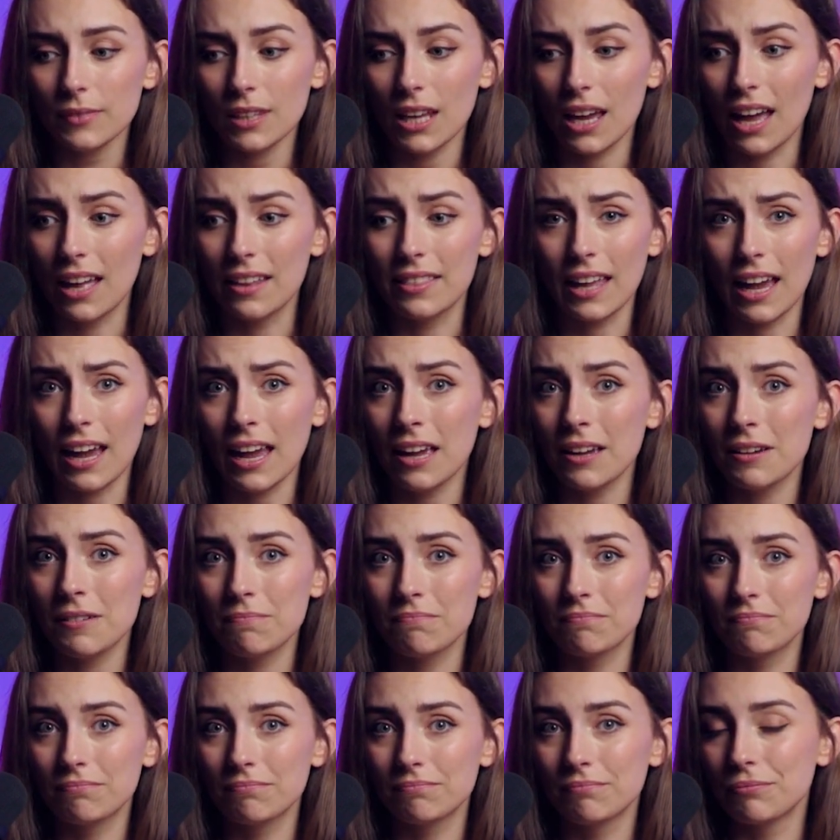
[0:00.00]
they
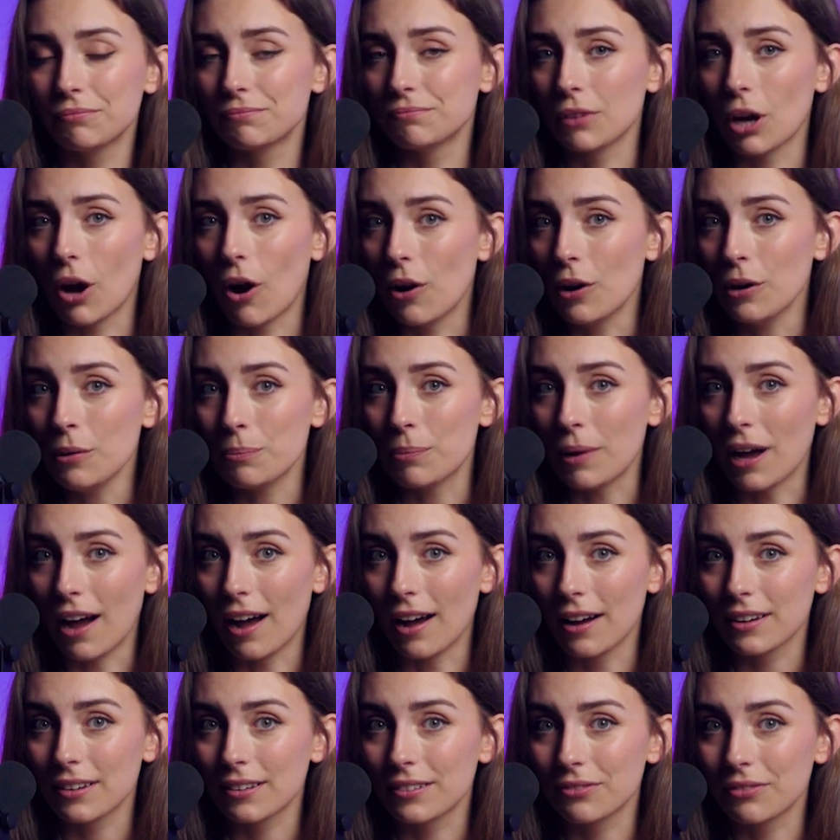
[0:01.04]
aren't
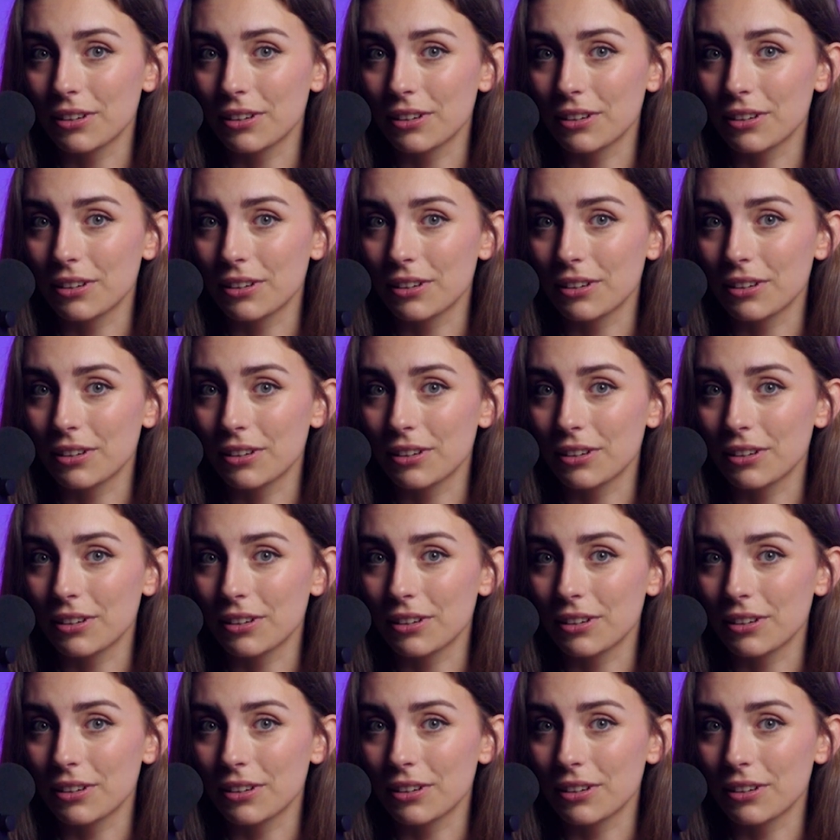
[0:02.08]
back.